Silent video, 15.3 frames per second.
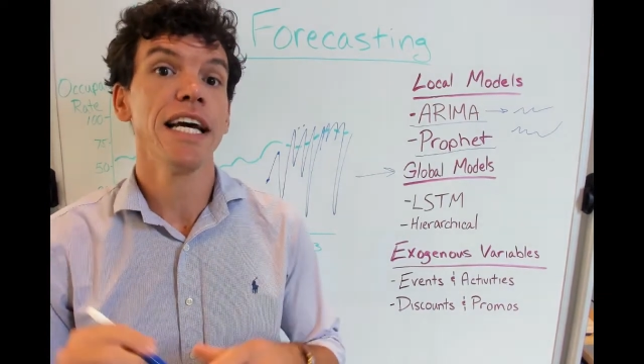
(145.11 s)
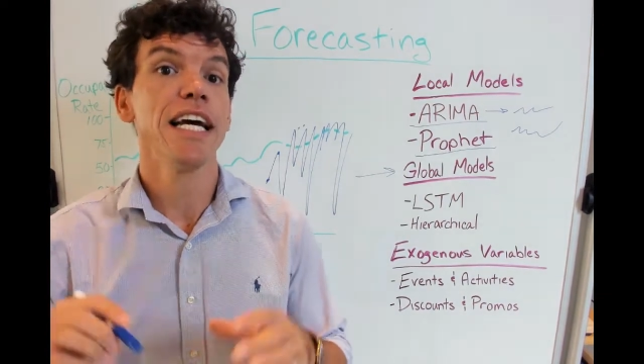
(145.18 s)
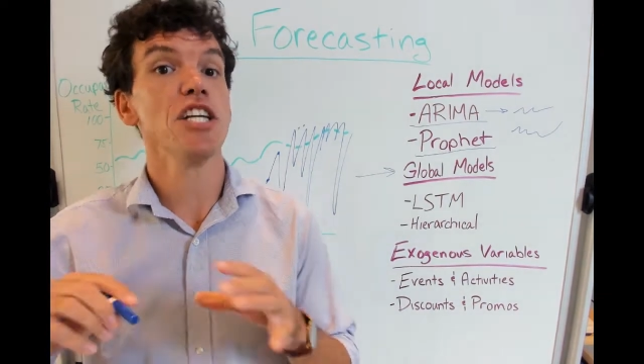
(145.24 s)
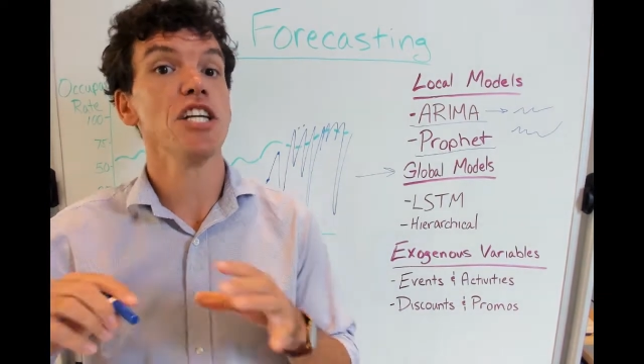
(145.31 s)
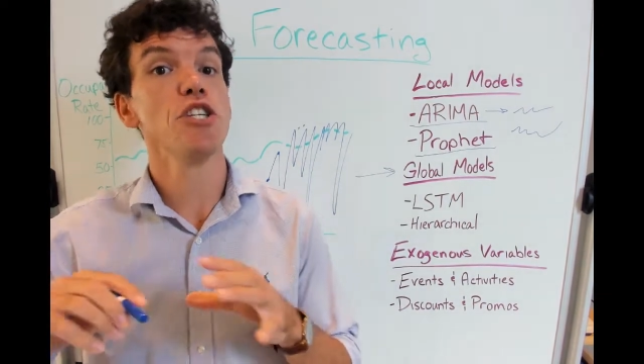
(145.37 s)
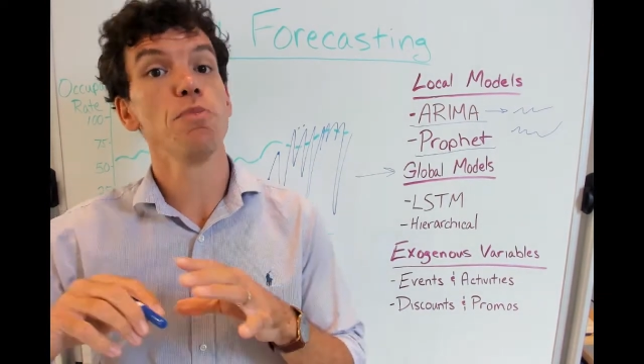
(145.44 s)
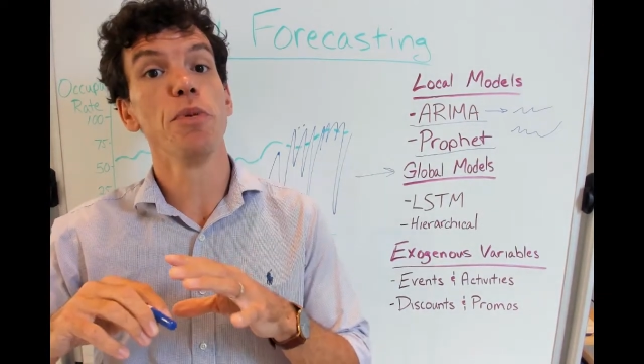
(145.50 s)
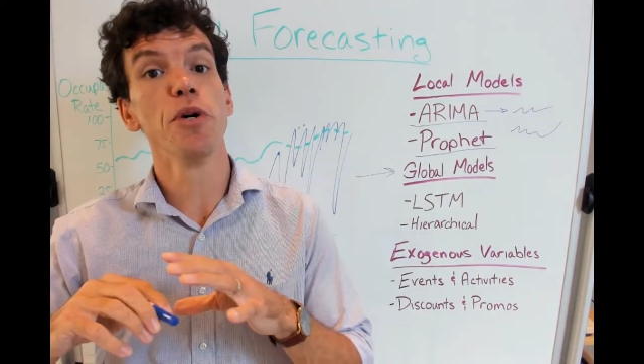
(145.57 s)

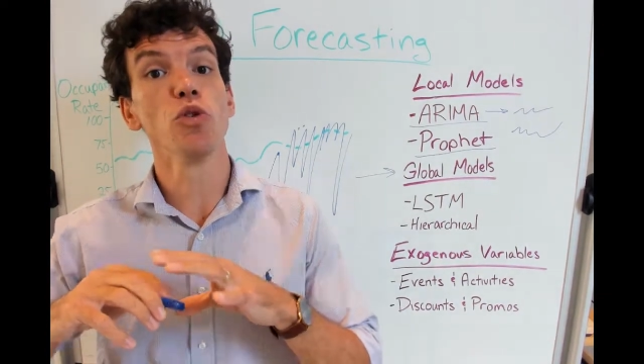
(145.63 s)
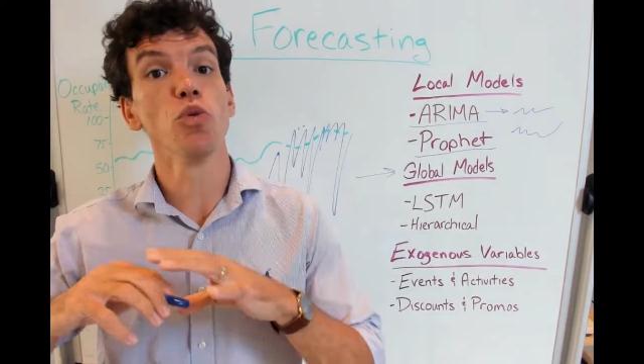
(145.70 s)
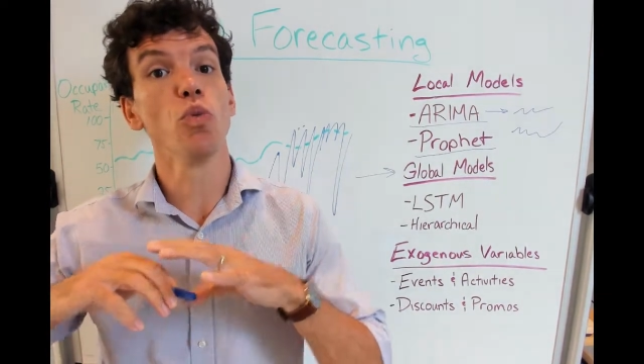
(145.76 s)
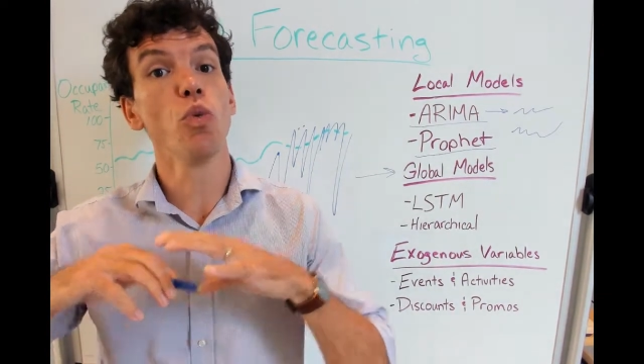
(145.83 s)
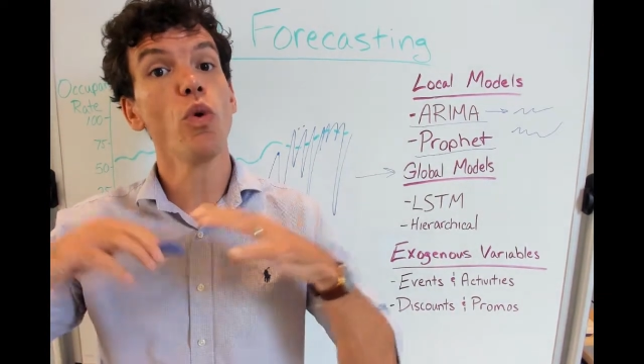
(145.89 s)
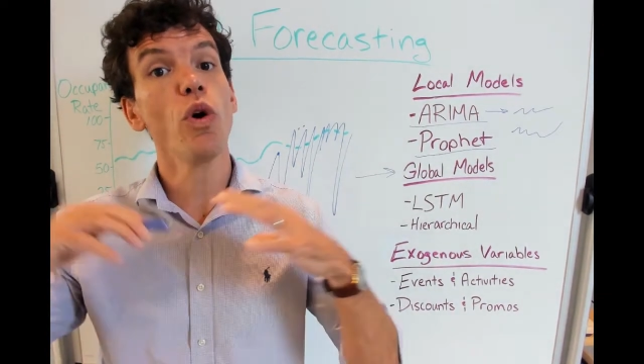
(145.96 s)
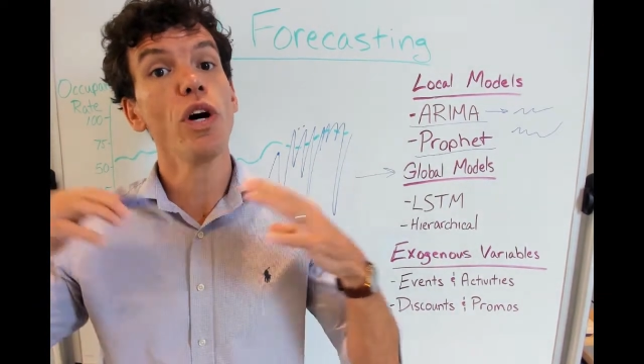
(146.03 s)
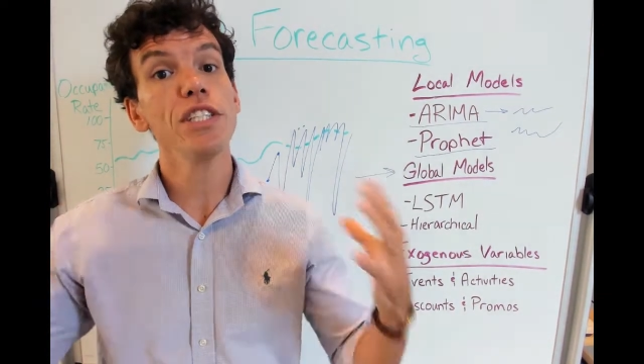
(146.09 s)
is build
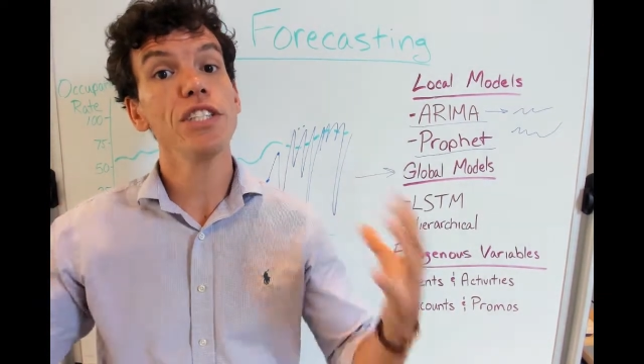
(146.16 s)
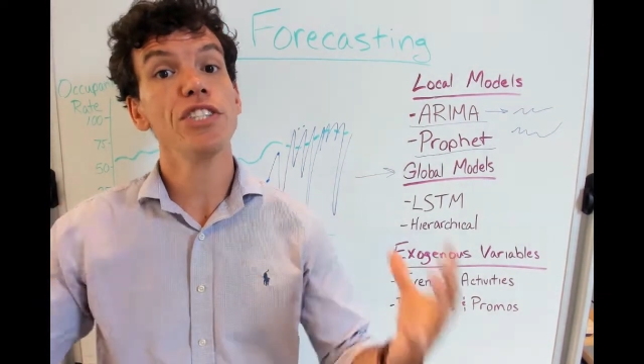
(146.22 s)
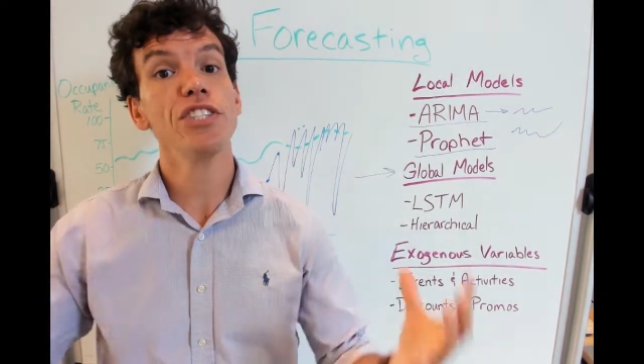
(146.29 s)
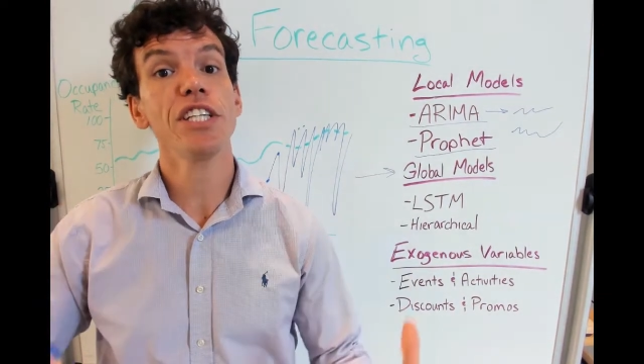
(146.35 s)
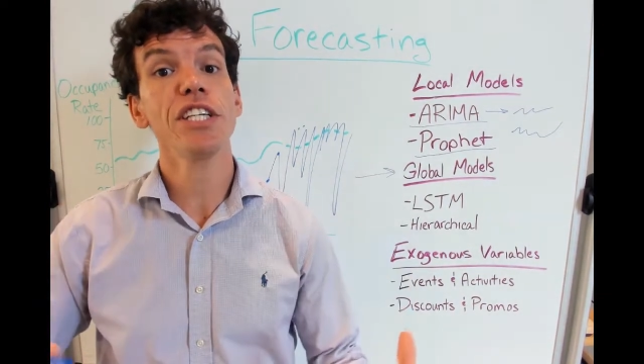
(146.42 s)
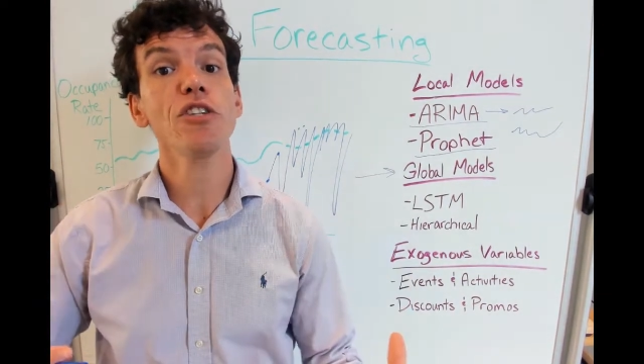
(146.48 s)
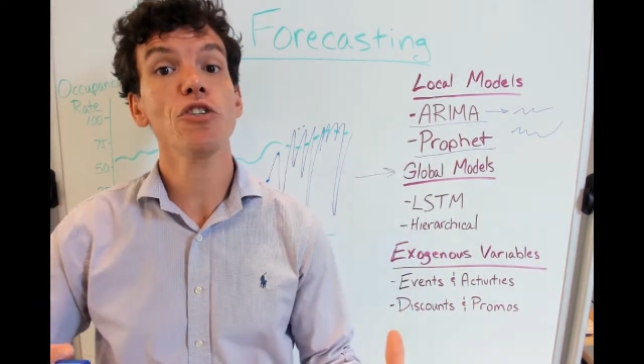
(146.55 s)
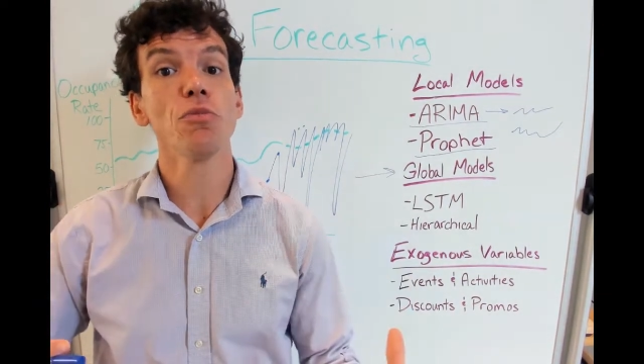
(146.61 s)
one
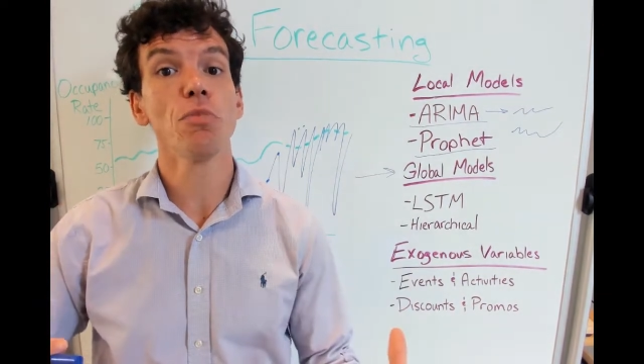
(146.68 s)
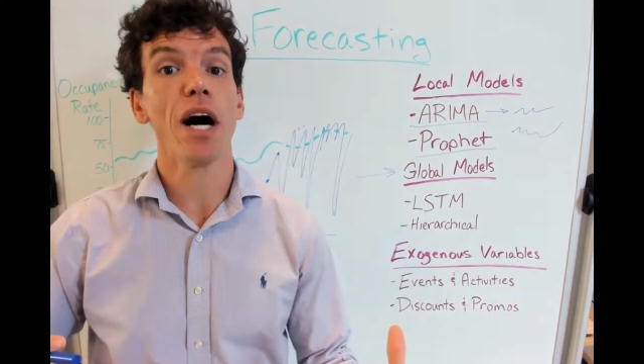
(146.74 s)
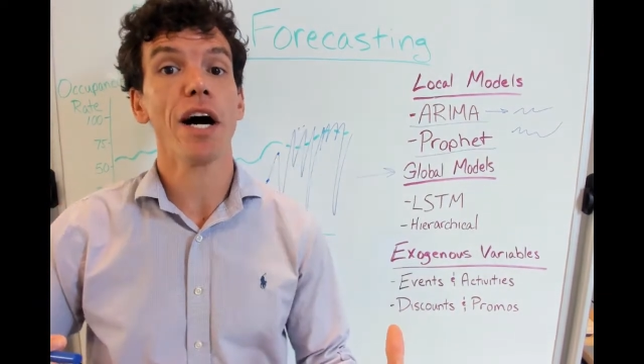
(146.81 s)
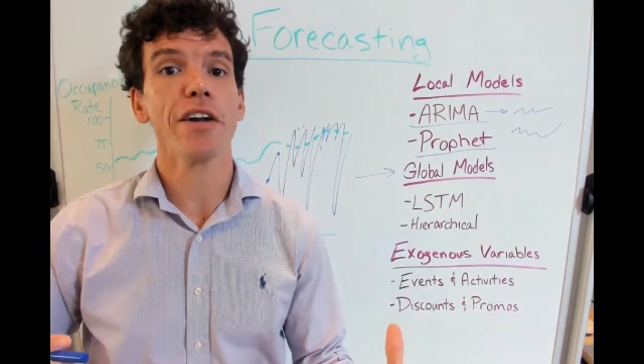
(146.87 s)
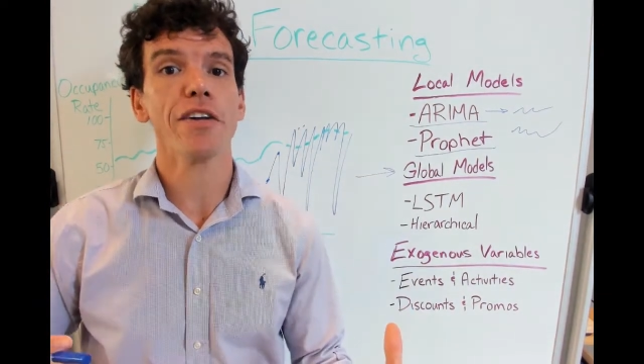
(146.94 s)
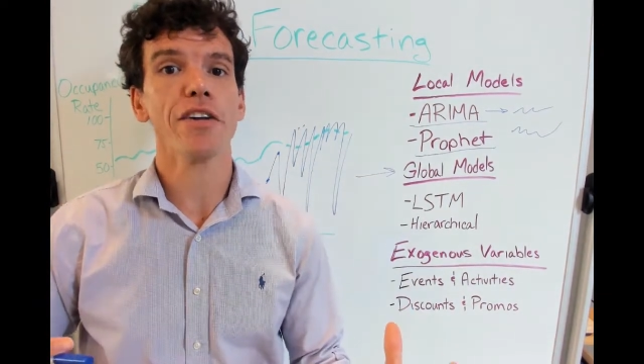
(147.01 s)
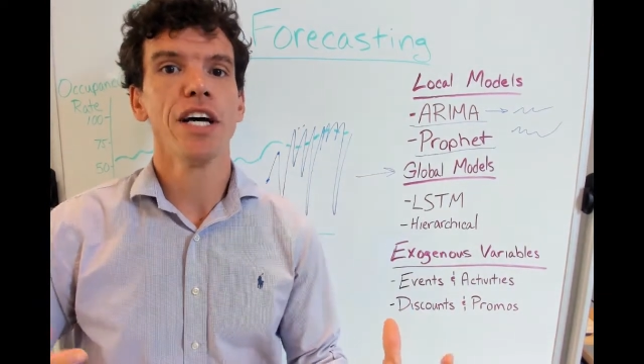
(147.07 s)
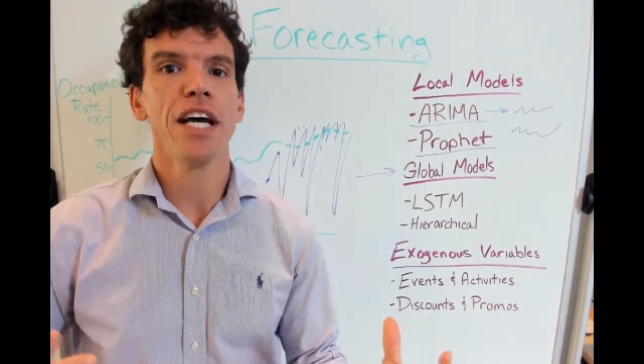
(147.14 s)
single
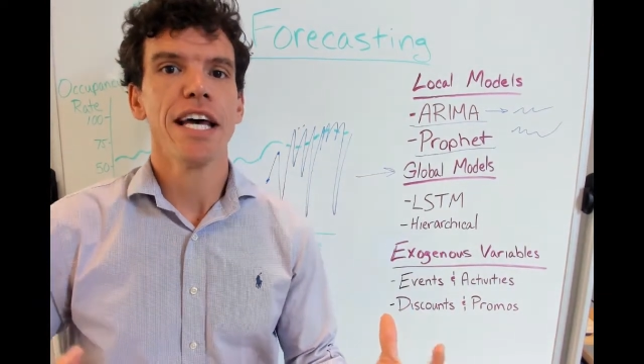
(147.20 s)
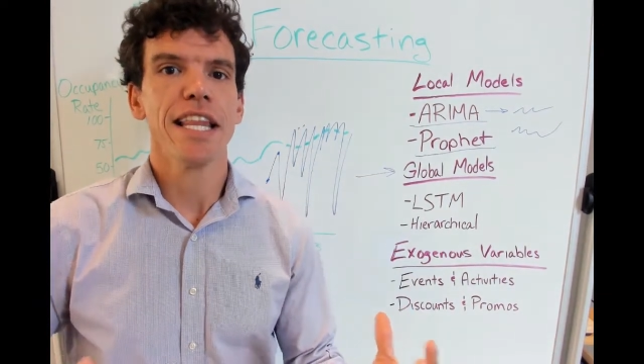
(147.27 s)
model